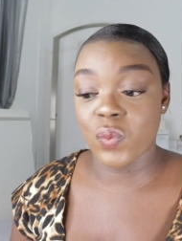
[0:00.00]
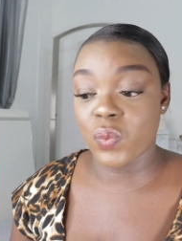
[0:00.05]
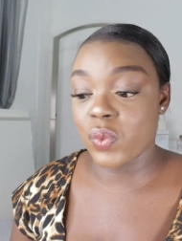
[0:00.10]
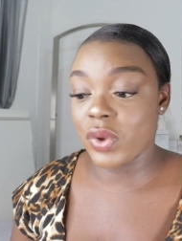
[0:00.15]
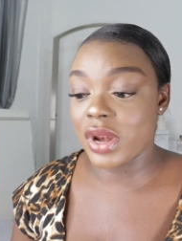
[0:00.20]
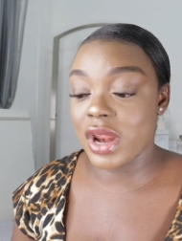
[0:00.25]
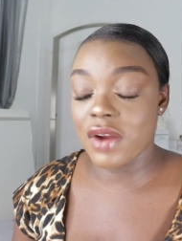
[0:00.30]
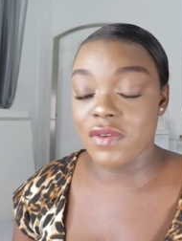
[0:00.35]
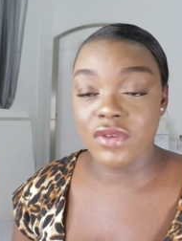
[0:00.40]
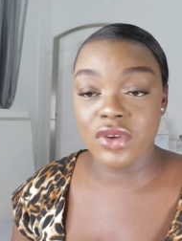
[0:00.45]

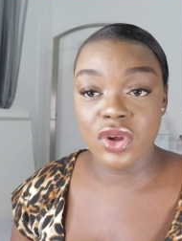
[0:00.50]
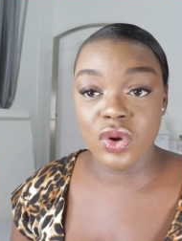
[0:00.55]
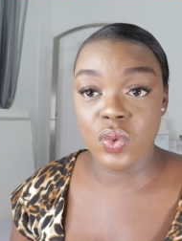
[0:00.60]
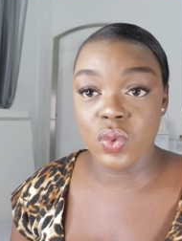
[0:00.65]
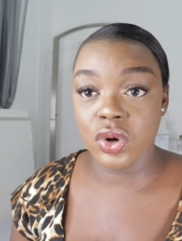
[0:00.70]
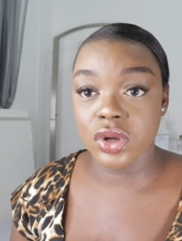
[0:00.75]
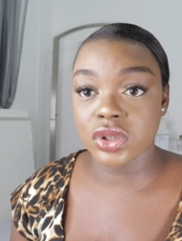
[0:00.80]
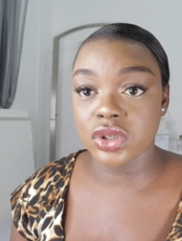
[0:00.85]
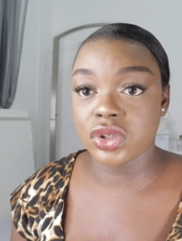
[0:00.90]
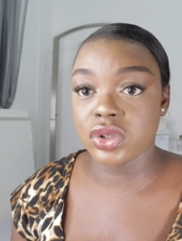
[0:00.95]
whenever you
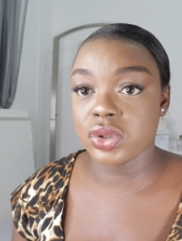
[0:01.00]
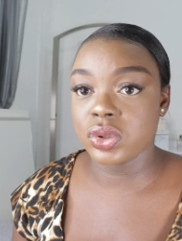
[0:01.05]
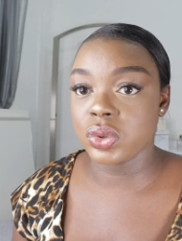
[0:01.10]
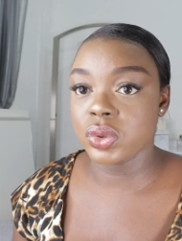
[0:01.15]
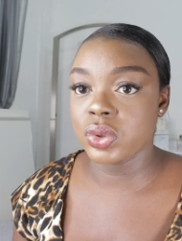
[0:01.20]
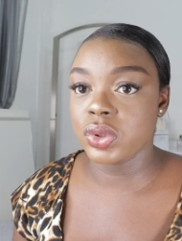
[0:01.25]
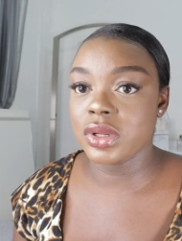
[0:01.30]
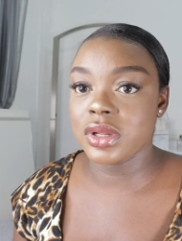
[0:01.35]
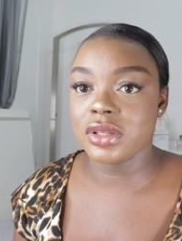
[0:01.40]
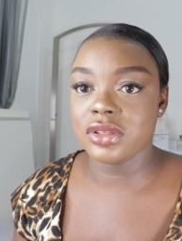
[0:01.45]
want
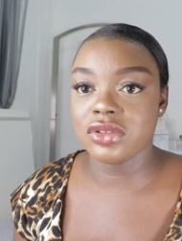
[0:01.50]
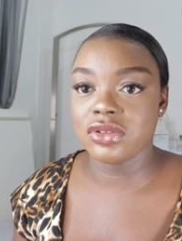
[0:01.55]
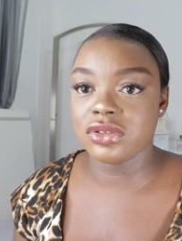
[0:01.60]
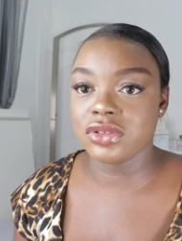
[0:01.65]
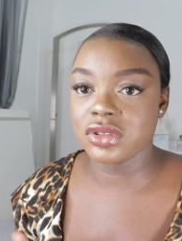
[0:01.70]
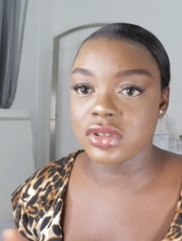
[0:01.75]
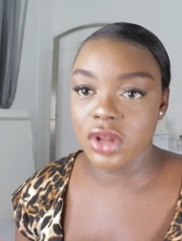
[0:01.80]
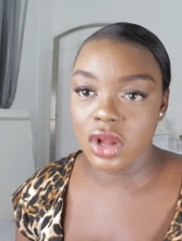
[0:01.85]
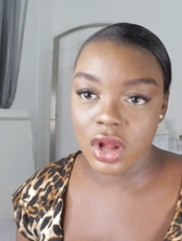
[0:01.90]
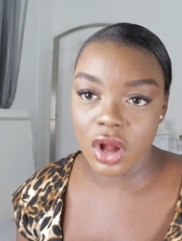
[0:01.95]
to
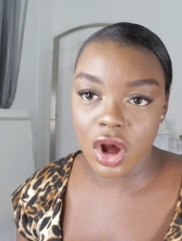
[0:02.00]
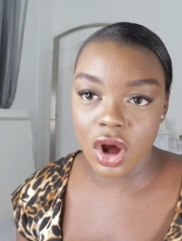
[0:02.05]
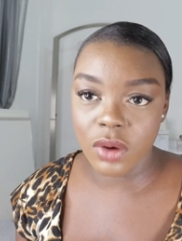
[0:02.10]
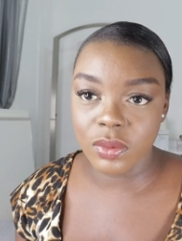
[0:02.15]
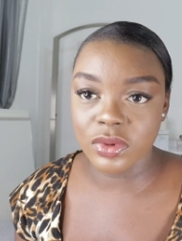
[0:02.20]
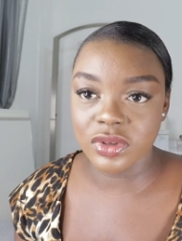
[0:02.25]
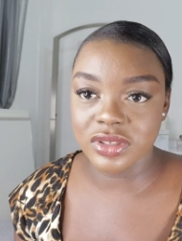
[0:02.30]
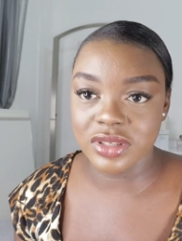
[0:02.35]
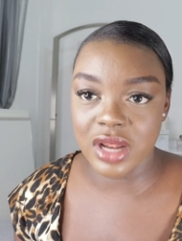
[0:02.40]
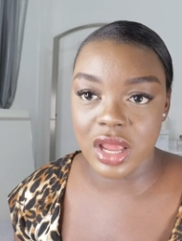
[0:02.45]

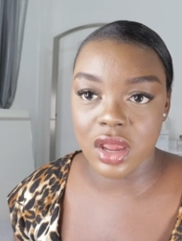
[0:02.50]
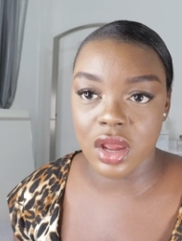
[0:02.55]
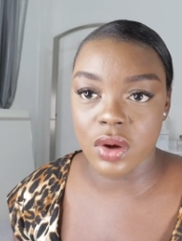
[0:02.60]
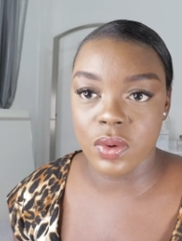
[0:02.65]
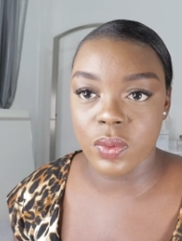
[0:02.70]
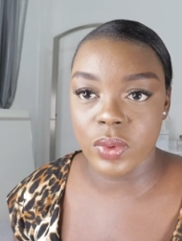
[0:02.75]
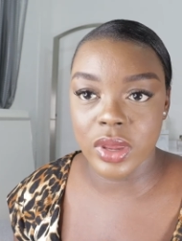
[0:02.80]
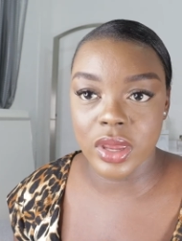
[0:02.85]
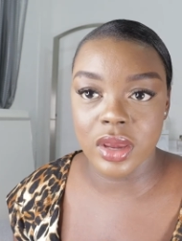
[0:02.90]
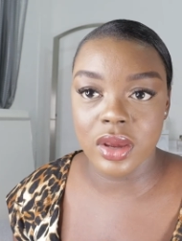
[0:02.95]
almost like
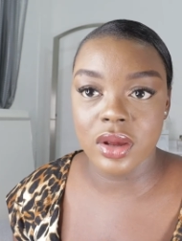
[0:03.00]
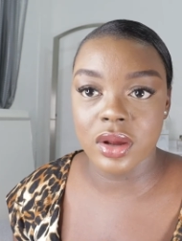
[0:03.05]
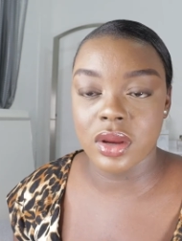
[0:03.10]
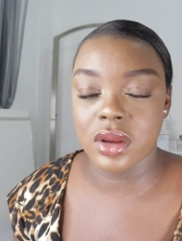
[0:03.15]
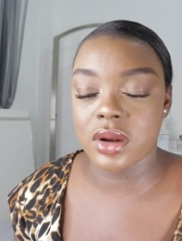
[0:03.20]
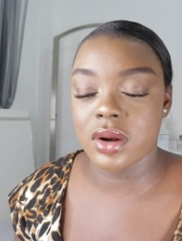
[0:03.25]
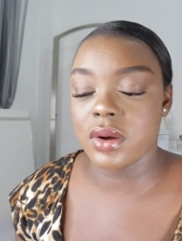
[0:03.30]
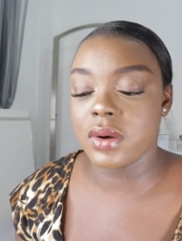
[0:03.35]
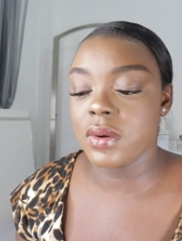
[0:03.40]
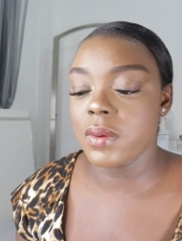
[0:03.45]
a wig
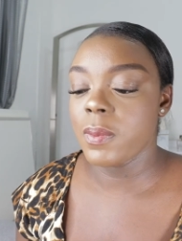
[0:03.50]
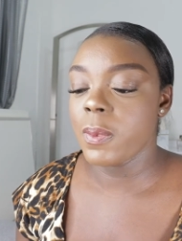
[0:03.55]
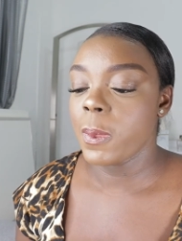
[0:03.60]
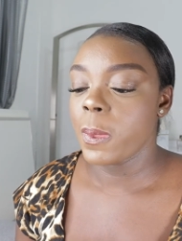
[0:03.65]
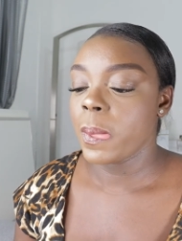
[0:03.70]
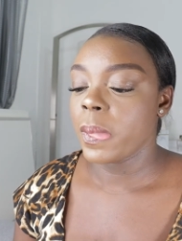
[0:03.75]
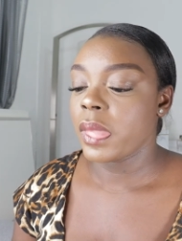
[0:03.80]
you know